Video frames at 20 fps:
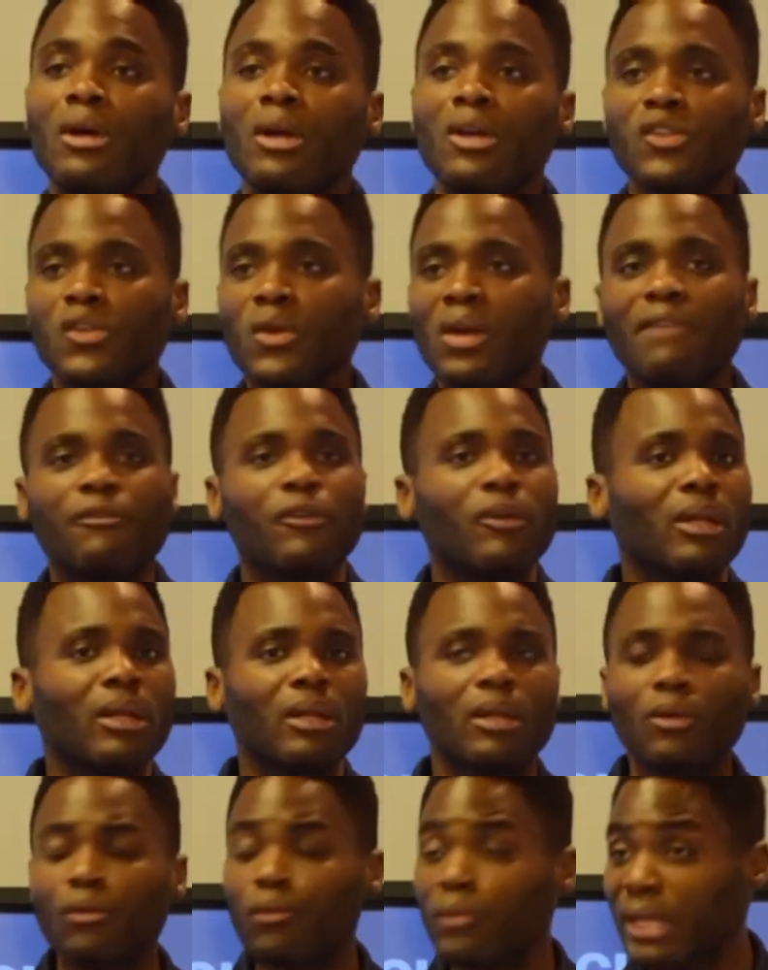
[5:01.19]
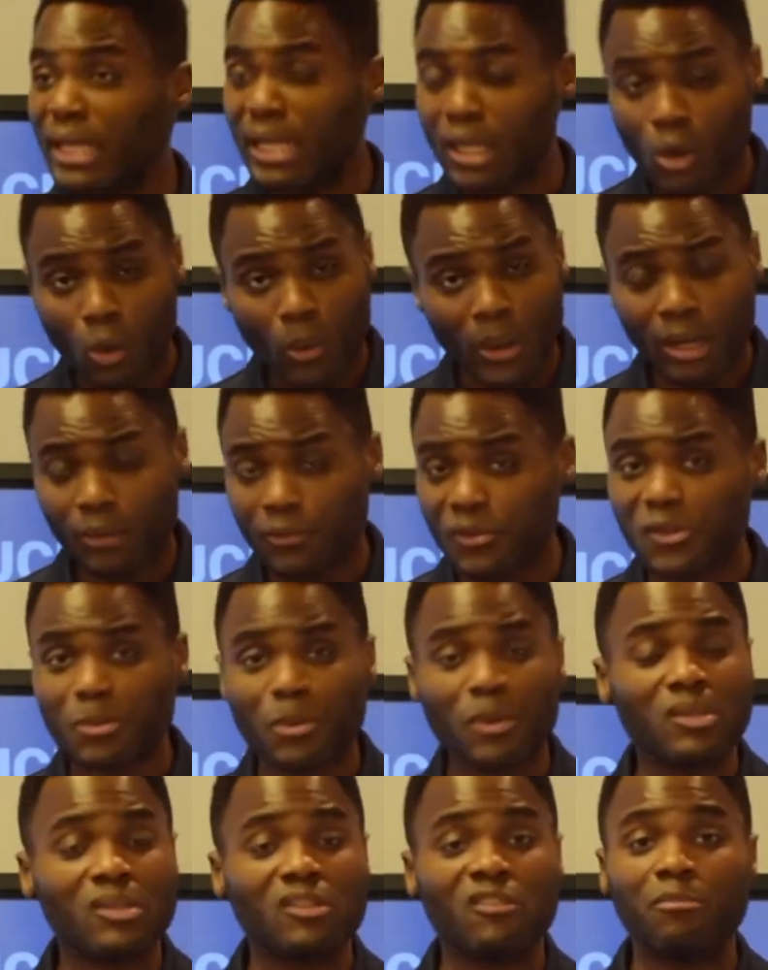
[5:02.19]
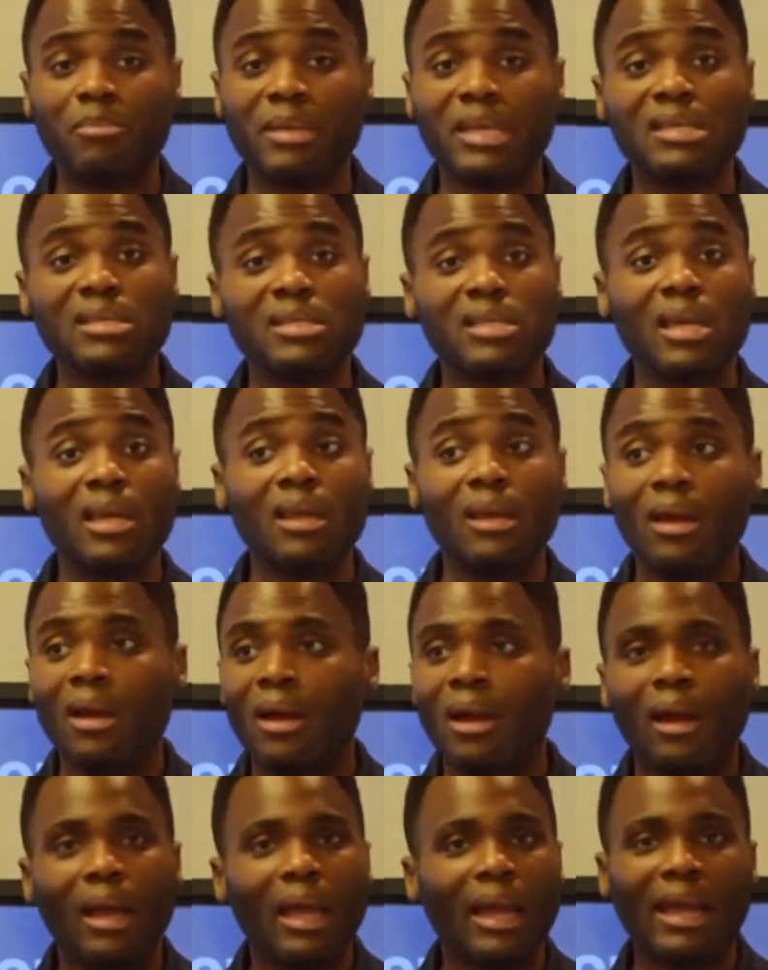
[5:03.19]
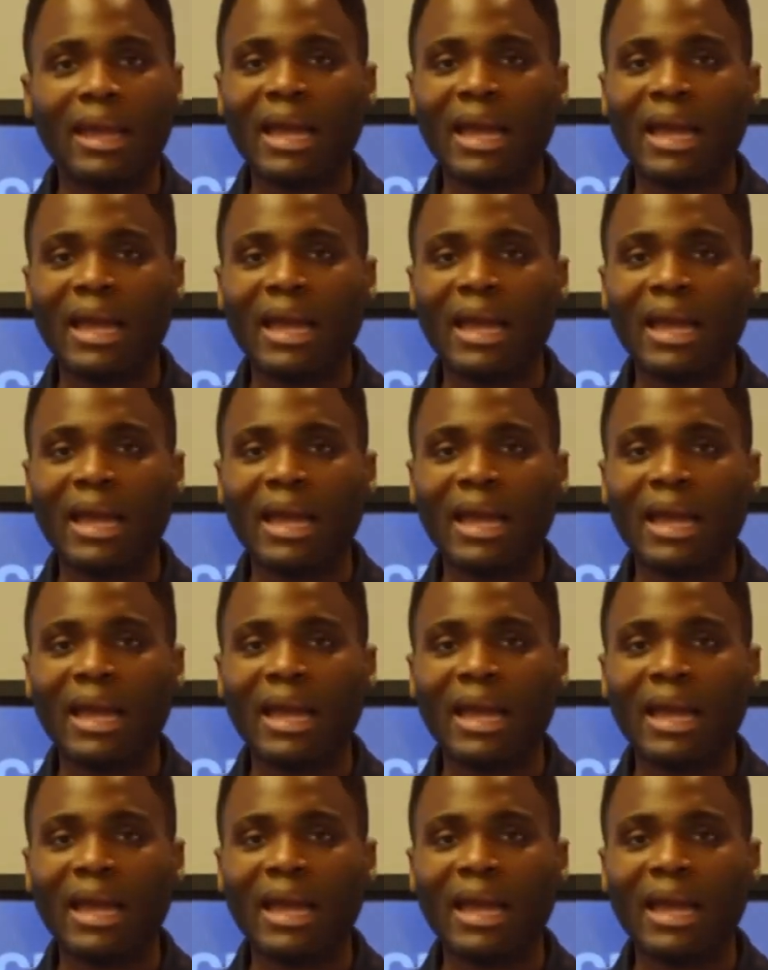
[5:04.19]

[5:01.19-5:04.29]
So if you need a really quick responsive PC, it